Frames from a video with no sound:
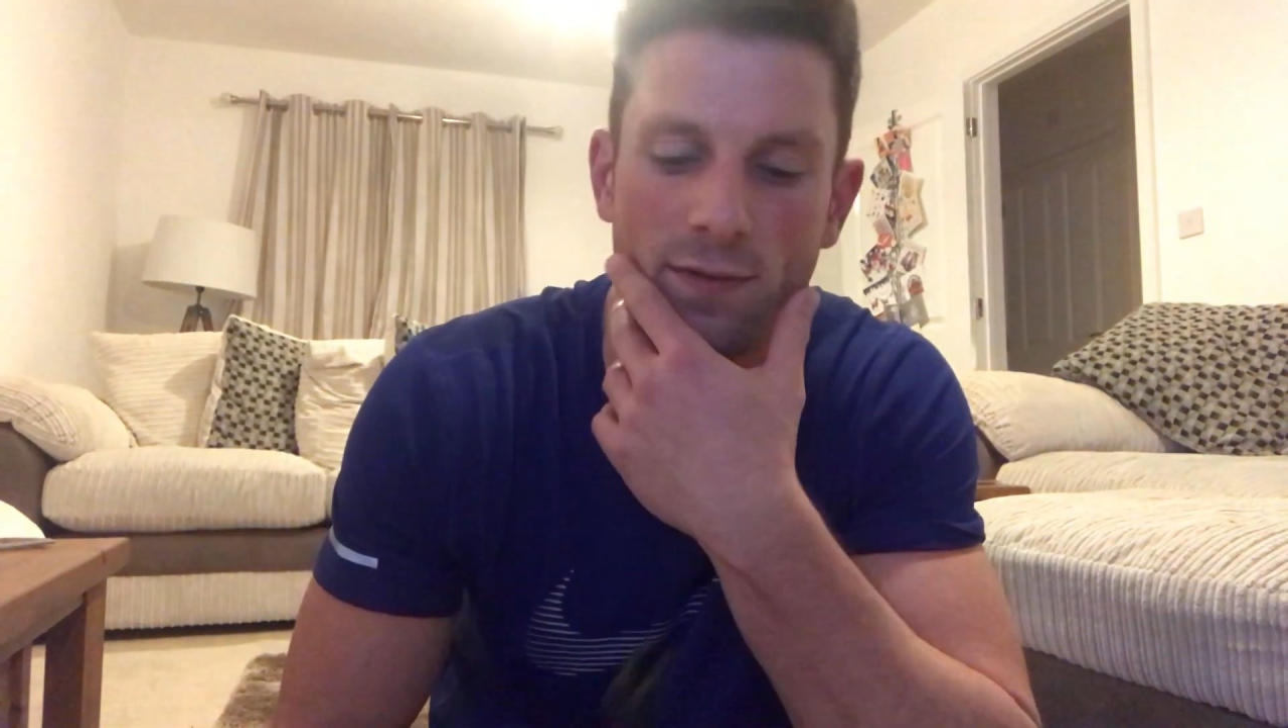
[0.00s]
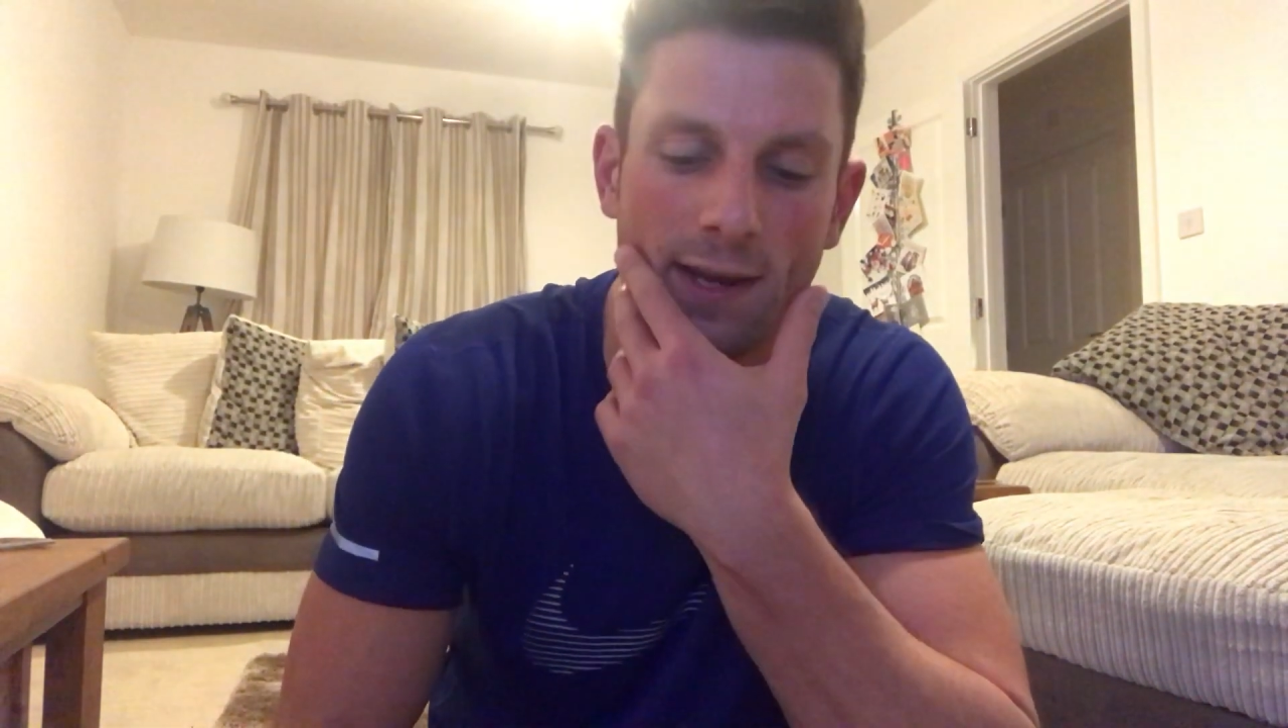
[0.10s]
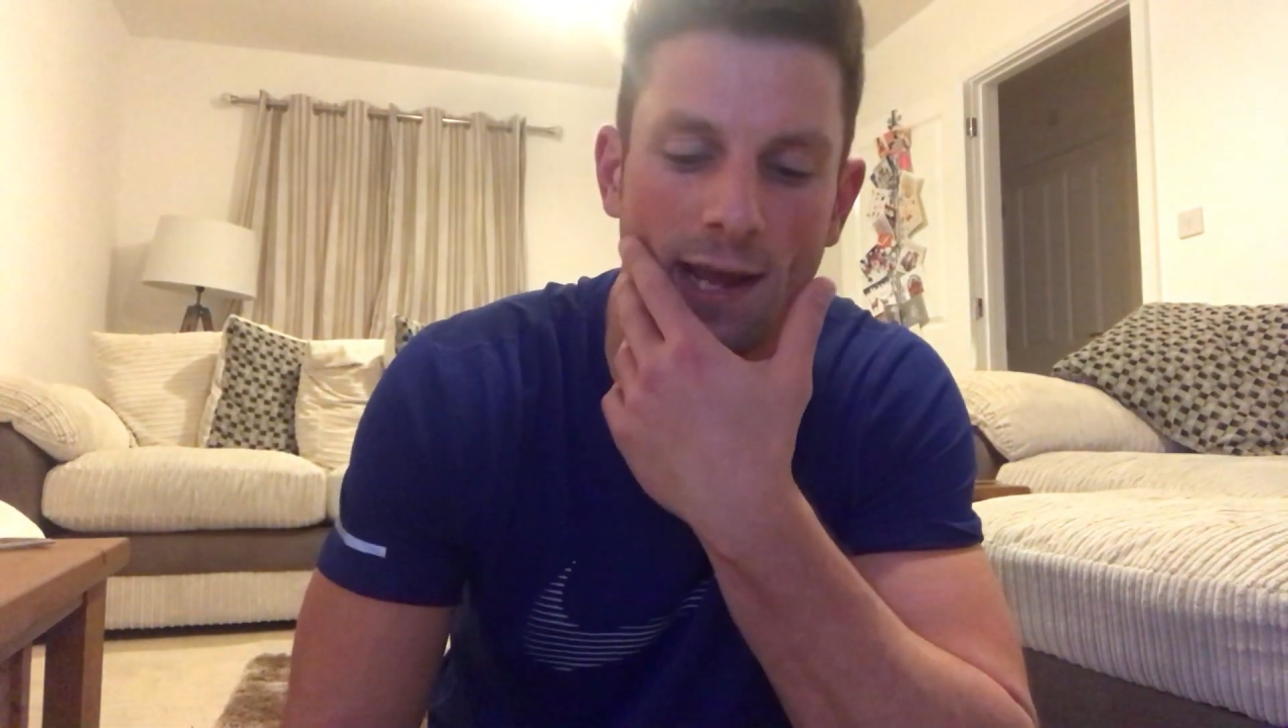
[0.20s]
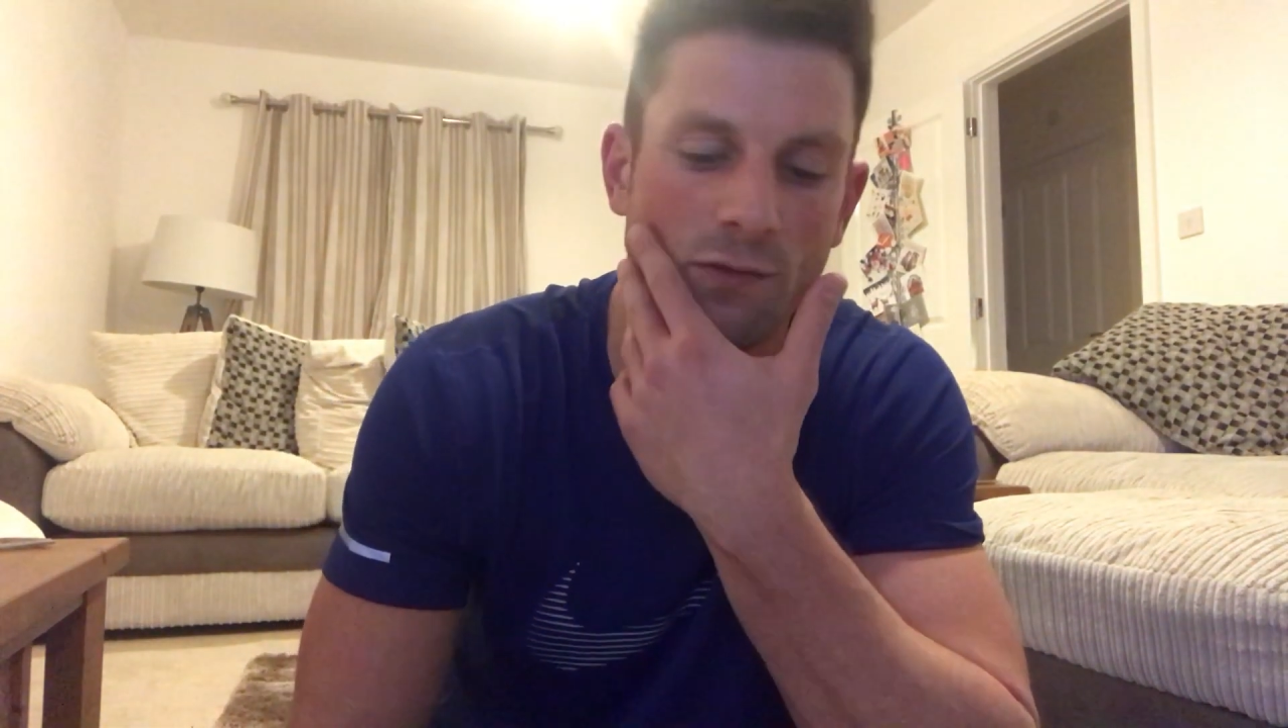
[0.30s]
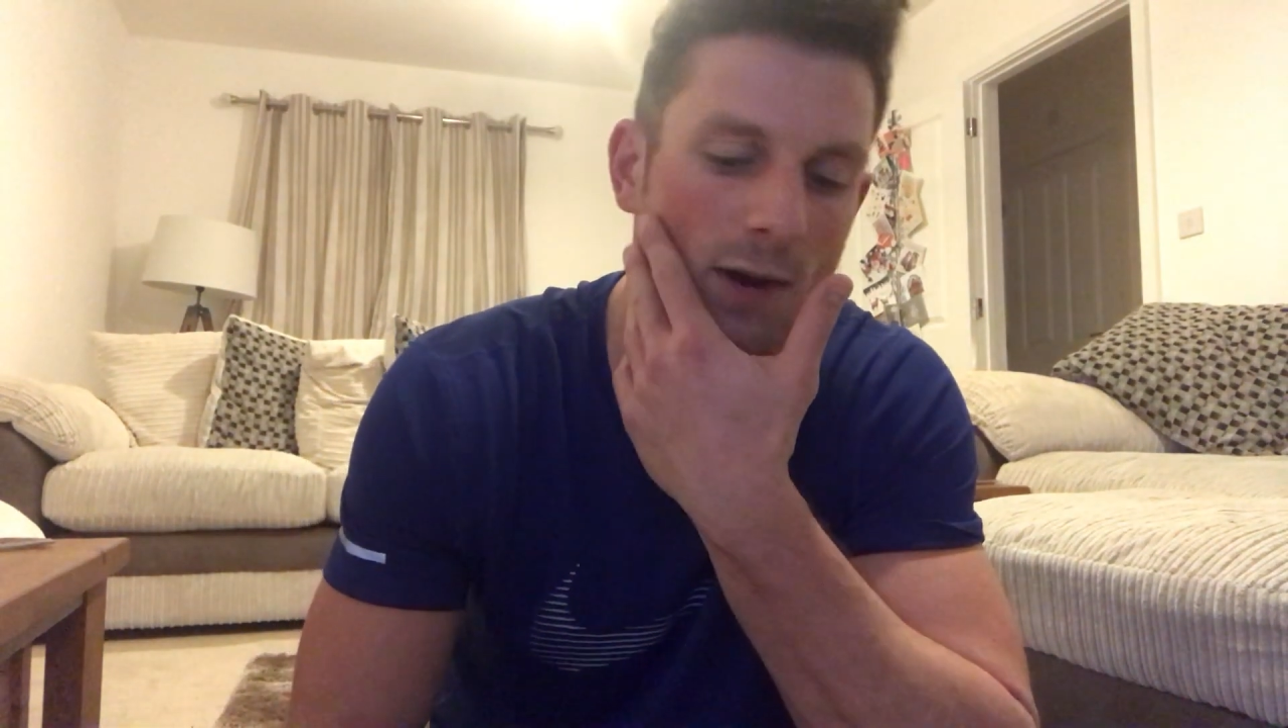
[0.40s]
I
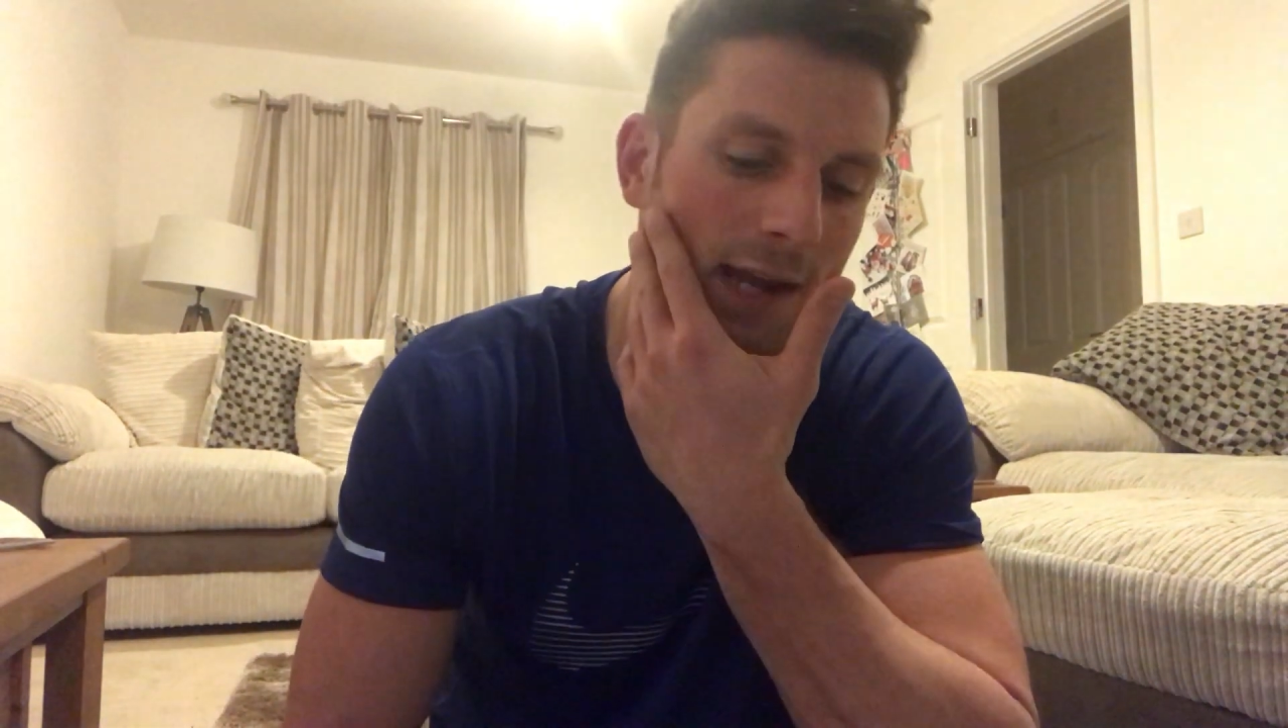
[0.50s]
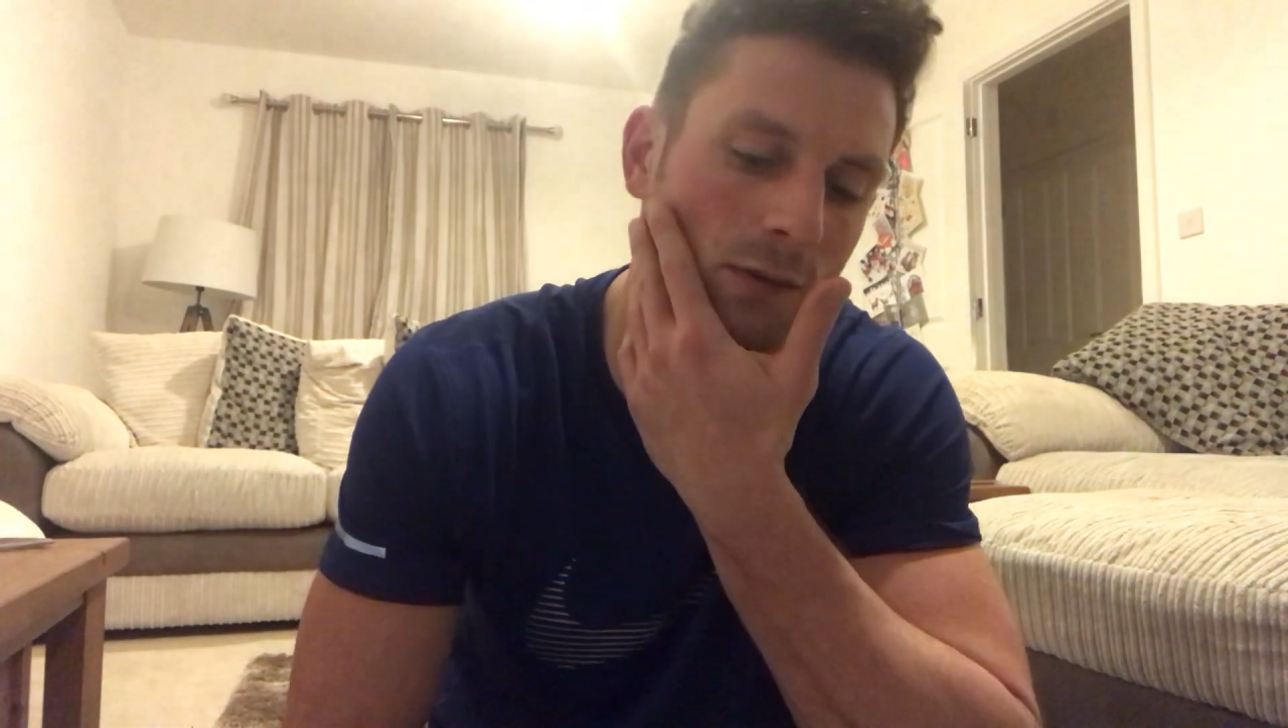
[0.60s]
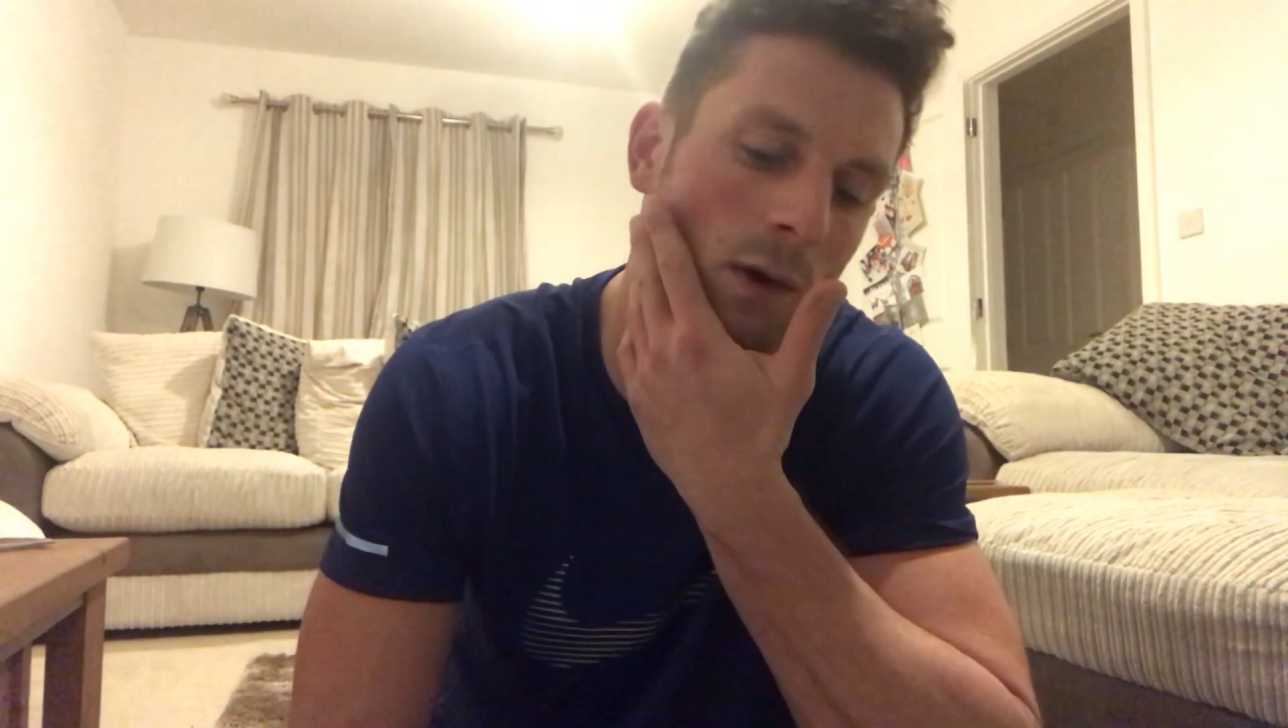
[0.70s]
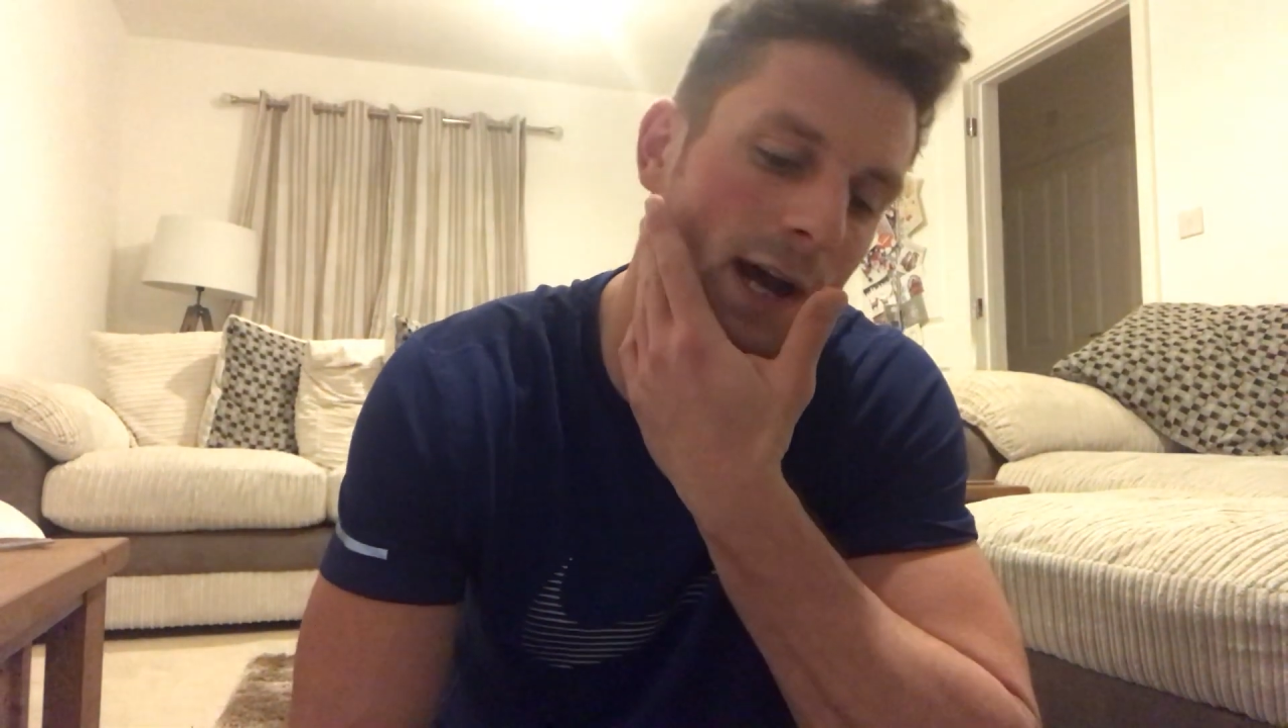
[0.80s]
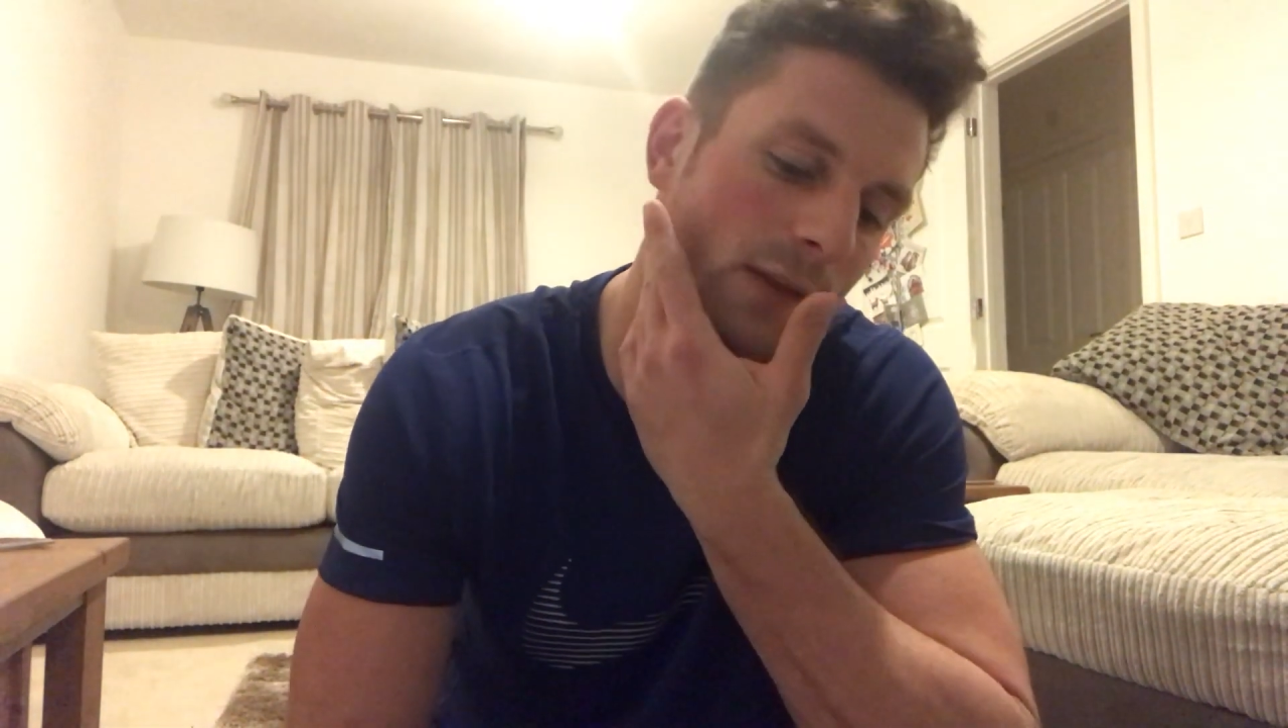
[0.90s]
guess,
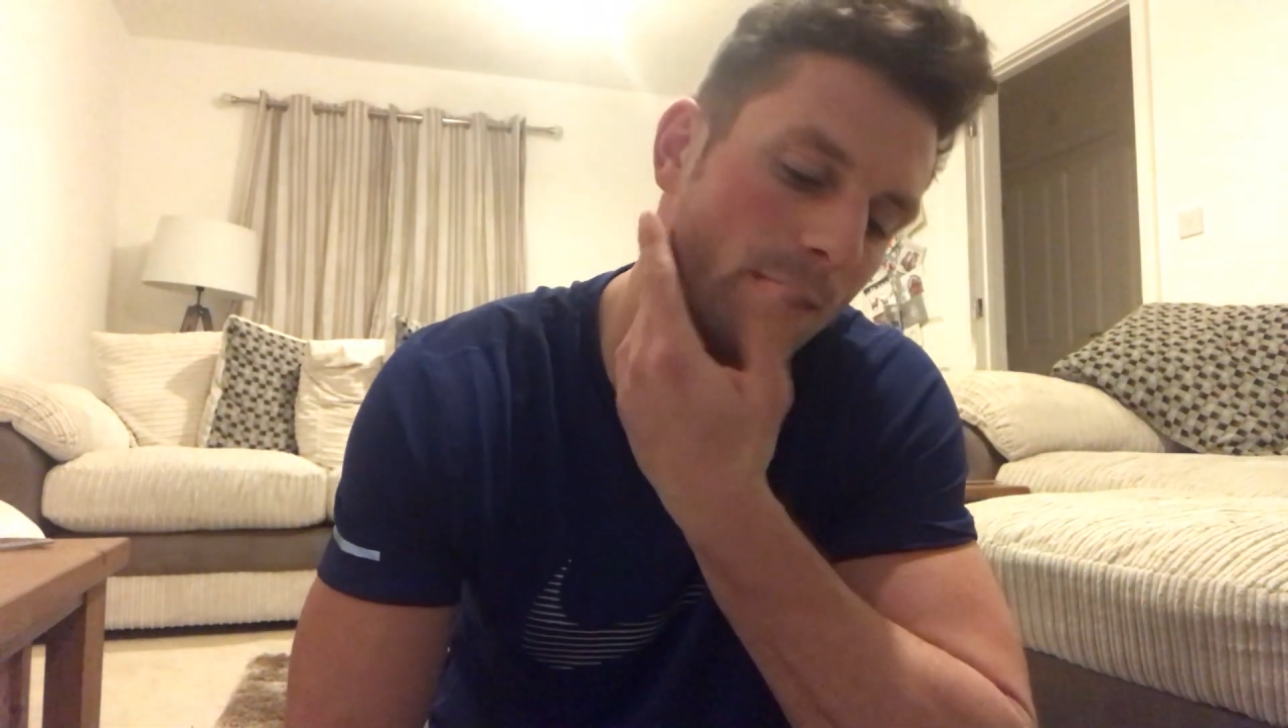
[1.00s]
race-wise.